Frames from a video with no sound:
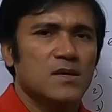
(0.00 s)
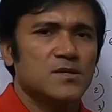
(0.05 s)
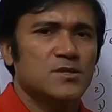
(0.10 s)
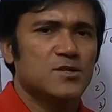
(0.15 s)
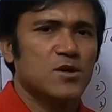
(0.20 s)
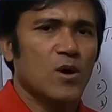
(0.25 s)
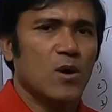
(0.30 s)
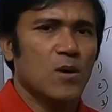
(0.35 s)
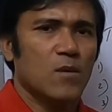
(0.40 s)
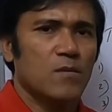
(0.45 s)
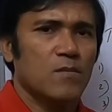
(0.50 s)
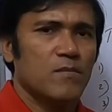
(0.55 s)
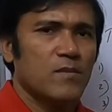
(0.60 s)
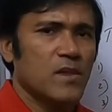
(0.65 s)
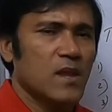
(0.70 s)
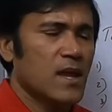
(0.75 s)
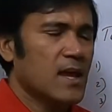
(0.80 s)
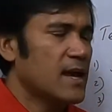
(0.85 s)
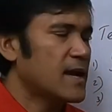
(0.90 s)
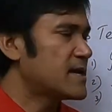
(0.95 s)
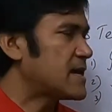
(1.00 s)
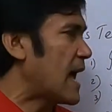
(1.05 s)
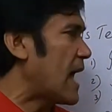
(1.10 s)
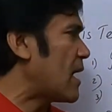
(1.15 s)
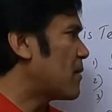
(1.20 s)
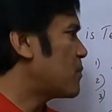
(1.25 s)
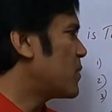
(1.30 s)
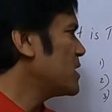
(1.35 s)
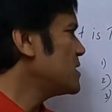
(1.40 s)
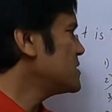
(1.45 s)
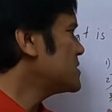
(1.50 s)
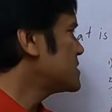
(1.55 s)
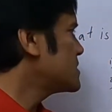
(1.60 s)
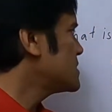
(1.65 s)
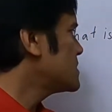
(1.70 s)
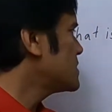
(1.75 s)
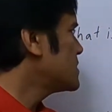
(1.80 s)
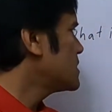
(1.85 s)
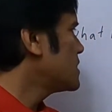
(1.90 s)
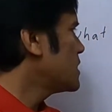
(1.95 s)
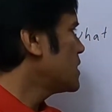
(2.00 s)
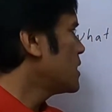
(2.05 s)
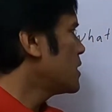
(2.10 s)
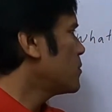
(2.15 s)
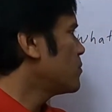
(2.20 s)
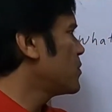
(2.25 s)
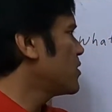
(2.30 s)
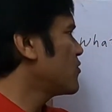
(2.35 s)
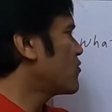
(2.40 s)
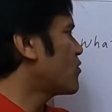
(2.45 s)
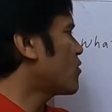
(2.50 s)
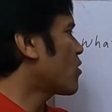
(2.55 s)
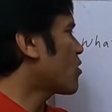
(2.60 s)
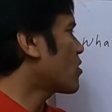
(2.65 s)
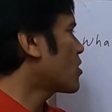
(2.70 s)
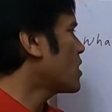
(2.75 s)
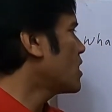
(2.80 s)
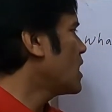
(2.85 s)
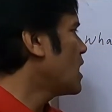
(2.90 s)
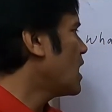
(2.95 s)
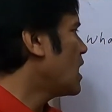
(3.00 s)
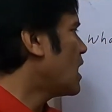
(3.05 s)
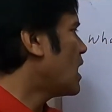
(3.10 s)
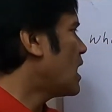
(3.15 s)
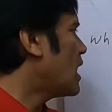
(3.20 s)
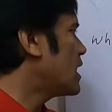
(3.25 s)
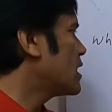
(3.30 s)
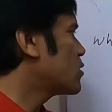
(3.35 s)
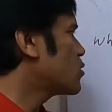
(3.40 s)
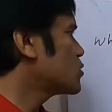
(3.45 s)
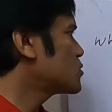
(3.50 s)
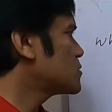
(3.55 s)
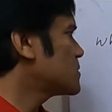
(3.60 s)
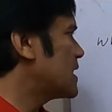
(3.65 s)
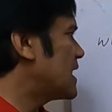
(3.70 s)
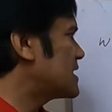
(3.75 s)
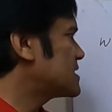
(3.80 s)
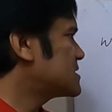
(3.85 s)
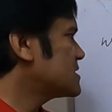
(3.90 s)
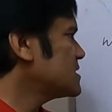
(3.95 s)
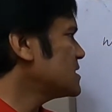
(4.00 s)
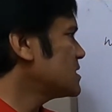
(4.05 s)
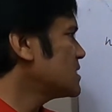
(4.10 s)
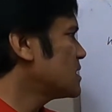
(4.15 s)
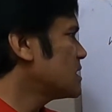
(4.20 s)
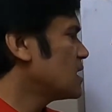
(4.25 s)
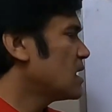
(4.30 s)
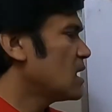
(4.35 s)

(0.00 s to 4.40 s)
so it happened before. I wrote a letter.